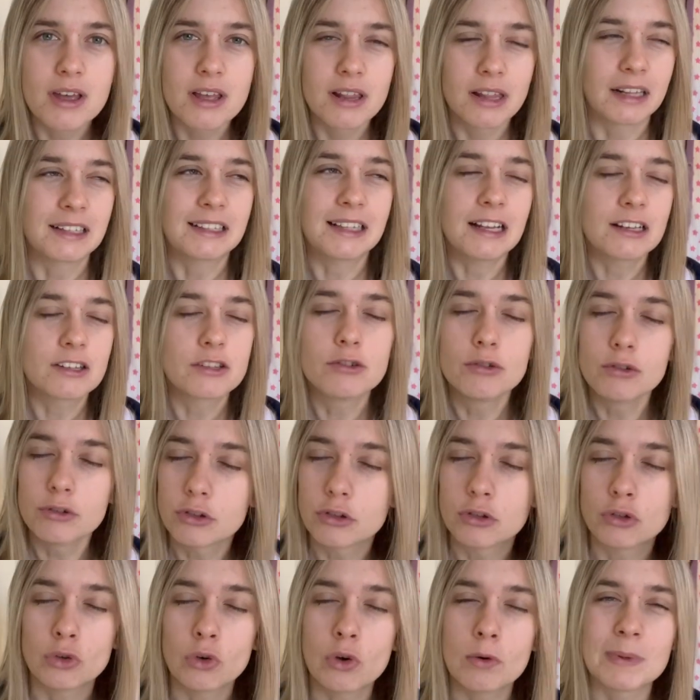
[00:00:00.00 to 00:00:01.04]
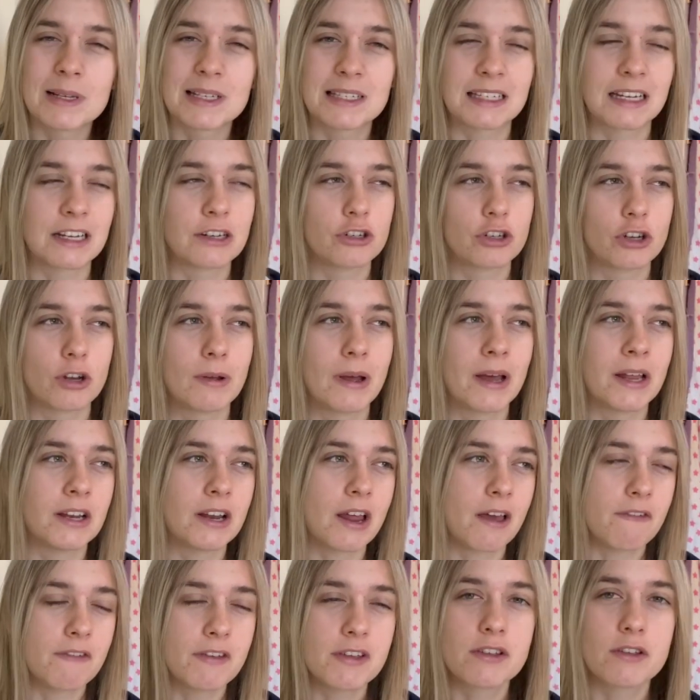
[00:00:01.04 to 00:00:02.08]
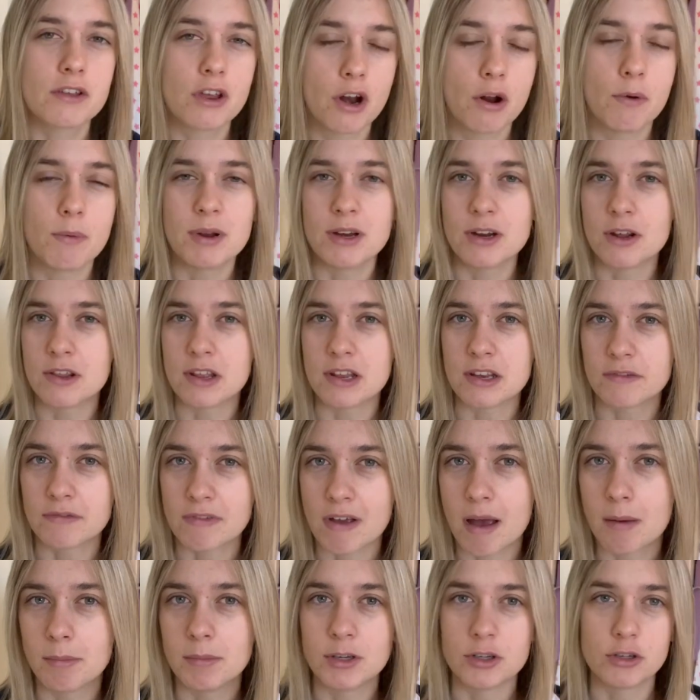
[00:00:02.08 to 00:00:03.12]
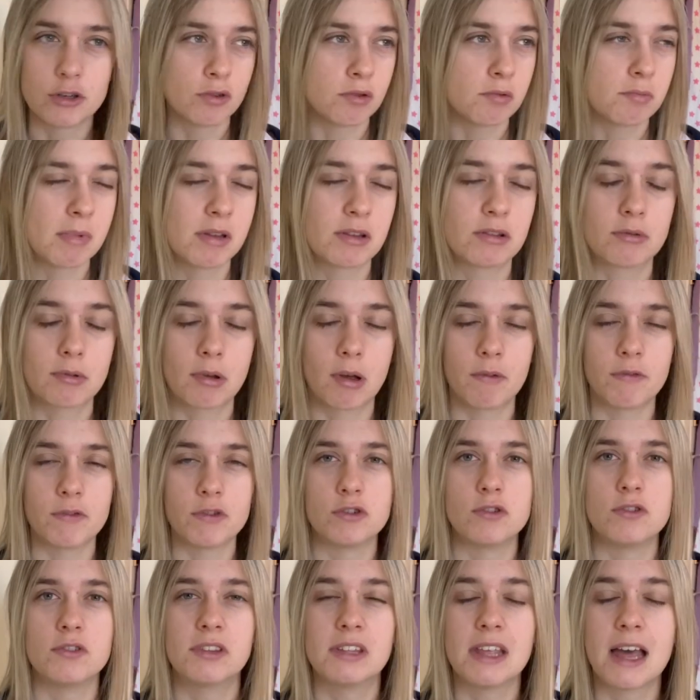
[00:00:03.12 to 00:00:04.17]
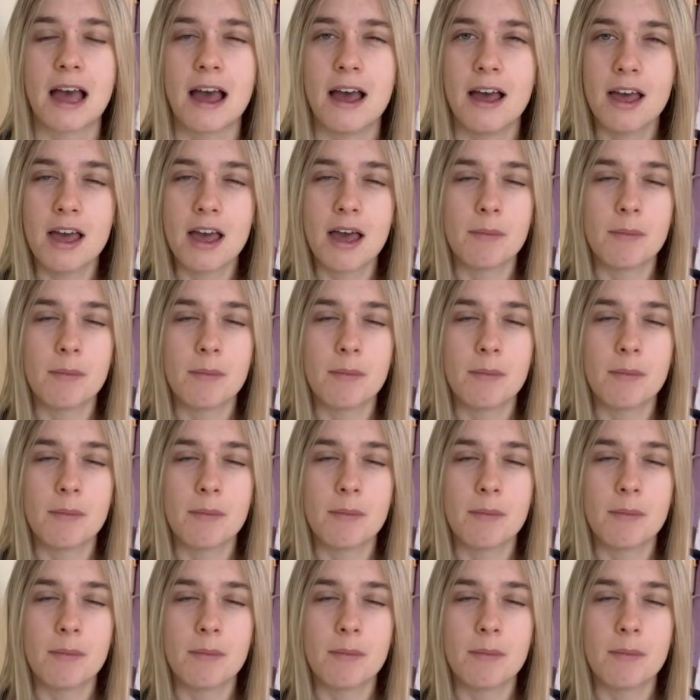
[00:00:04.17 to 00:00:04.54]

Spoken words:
Like, that's not the Dortmund Sancho. And I think, you know, we know there's family issues and mental health issues there.